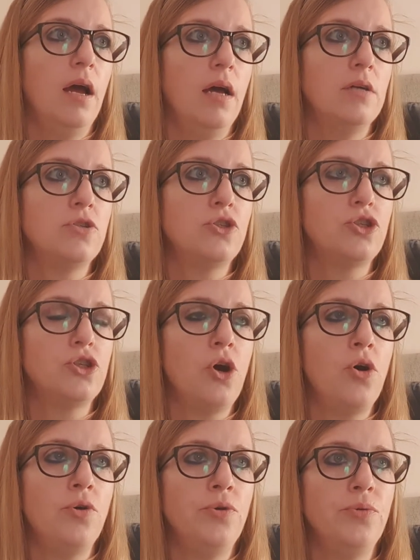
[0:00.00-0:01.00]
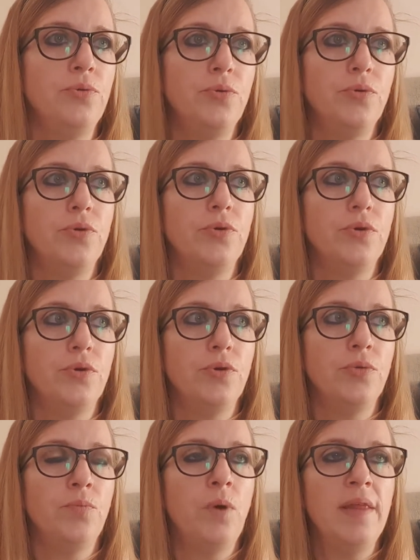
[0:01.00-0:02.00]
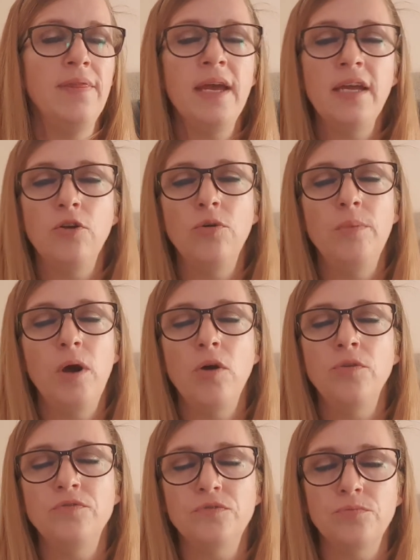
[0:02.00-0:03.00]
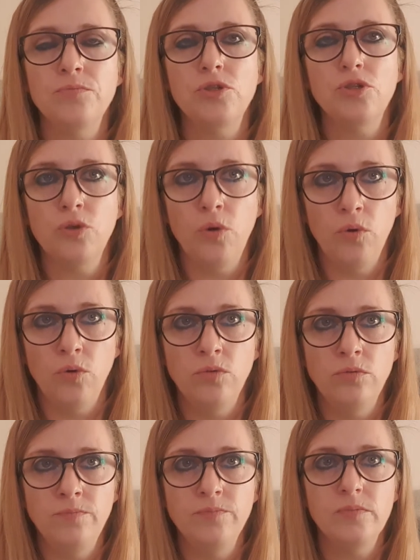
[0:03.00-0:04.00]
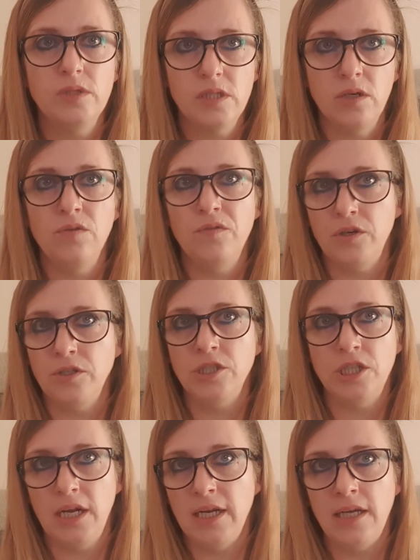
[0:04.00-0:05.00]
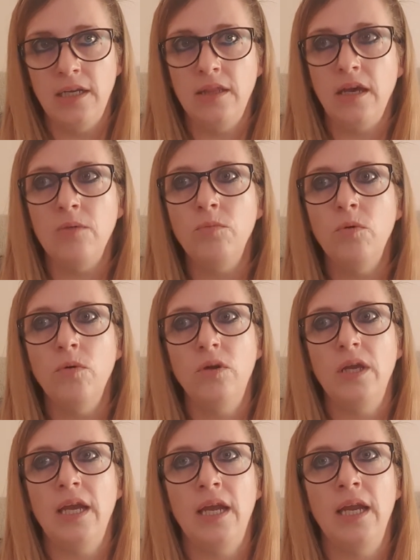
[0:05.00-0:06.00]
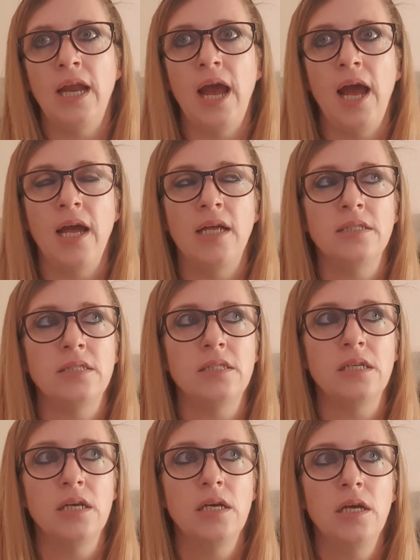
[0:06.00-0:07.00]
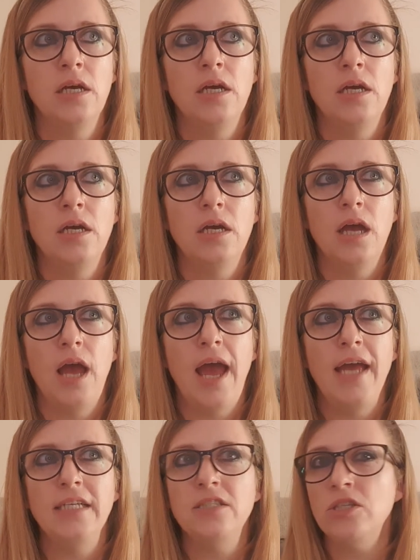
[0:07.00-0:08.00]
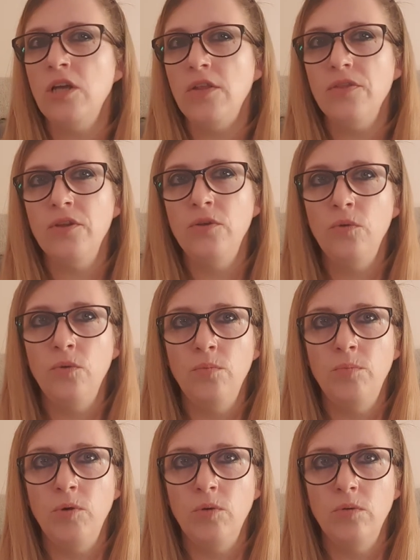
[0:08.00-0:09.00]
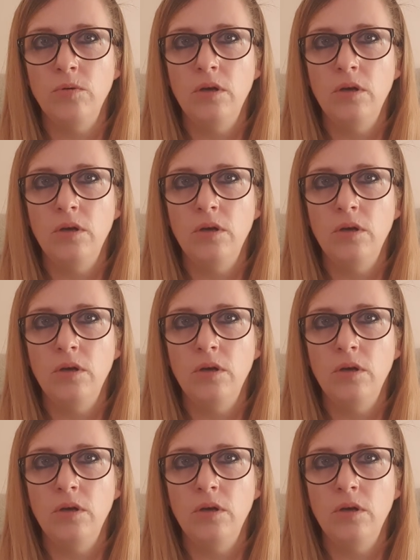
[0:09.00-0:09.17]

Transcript: So when they come home from school, Sylvia and Jenny, they walk in and it's not the normal